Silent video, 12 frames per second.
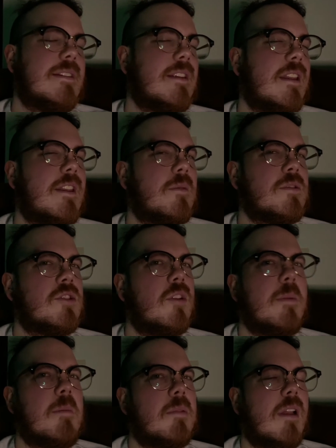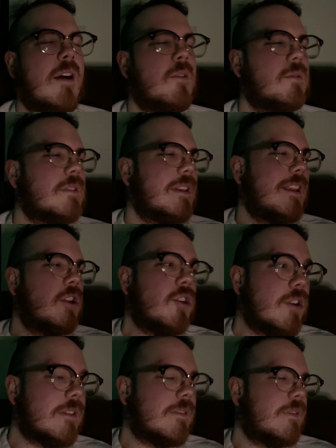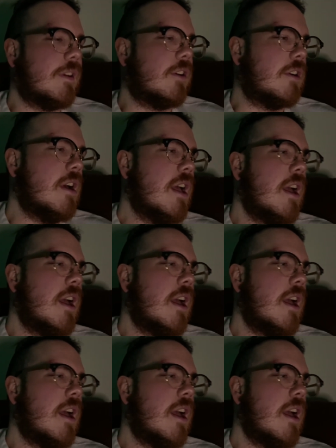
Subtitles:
there was too many plot holes that they couldn't fill.